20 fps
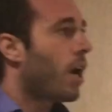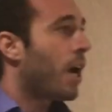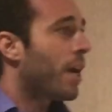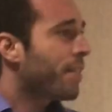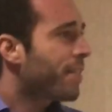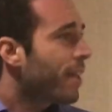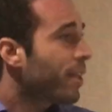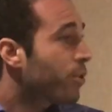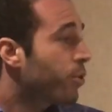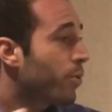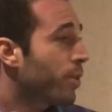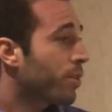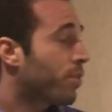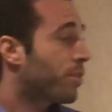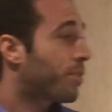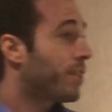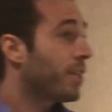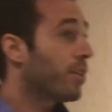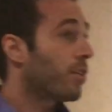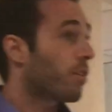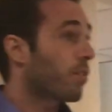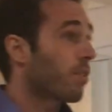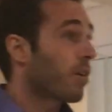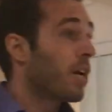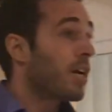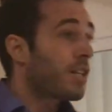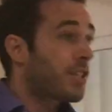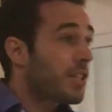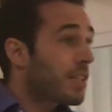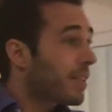And then during the dinner,
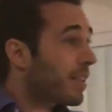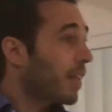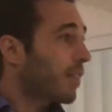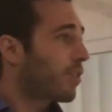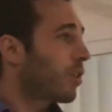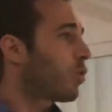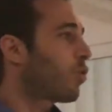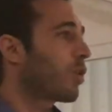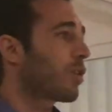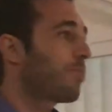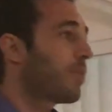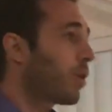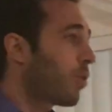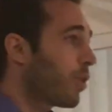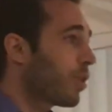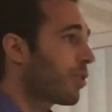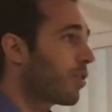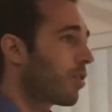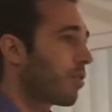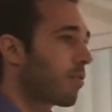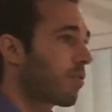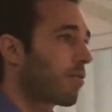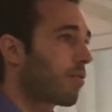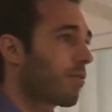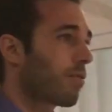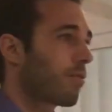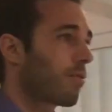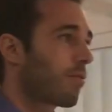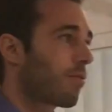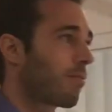she started to ask me questions.
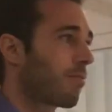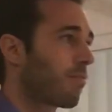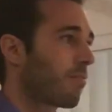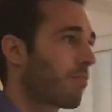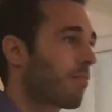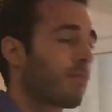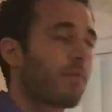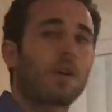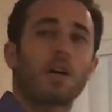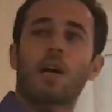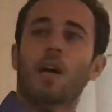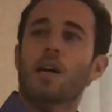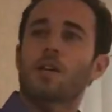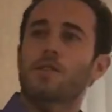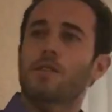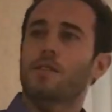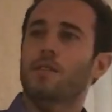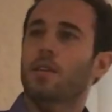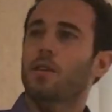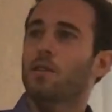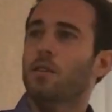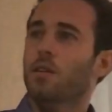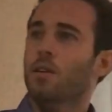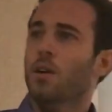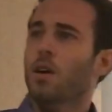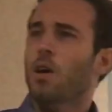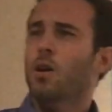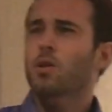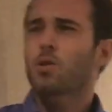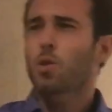And she said,
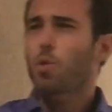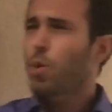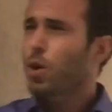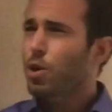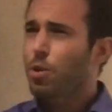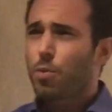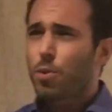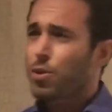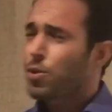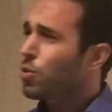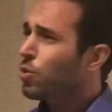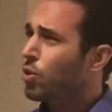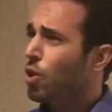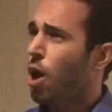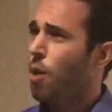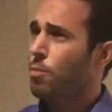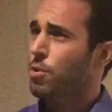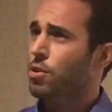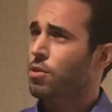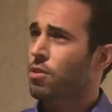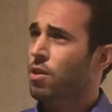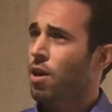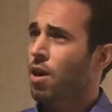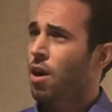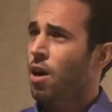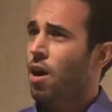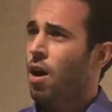so where were you, Thomas?